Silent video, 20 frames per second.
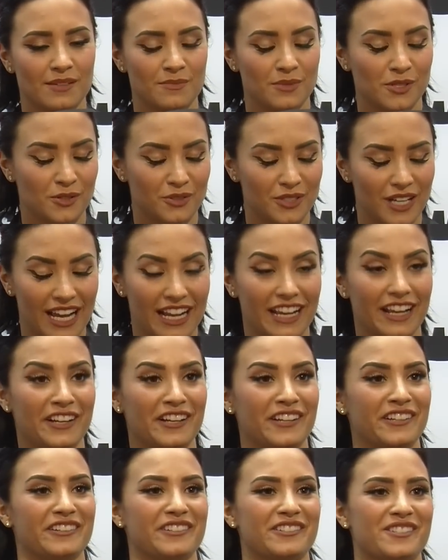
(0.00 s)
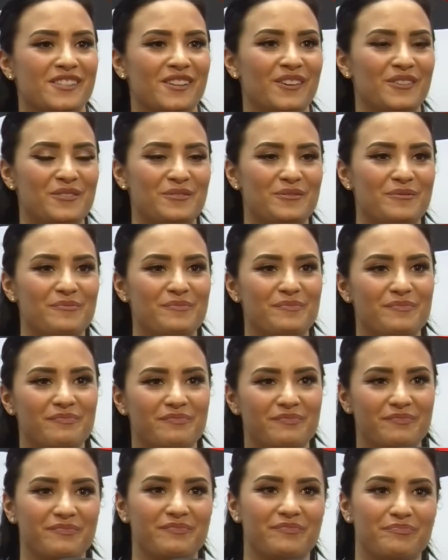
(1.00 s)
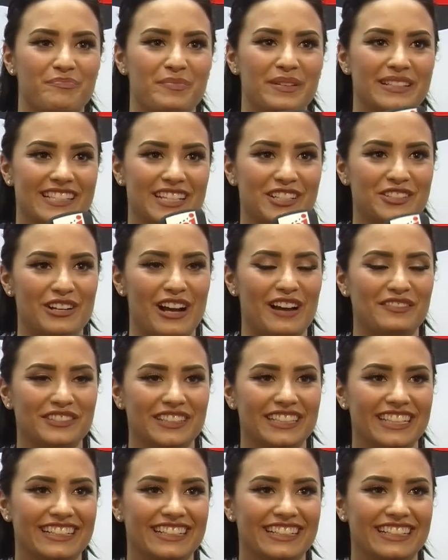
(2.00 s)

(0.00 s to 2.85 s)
tired or so busy traveling.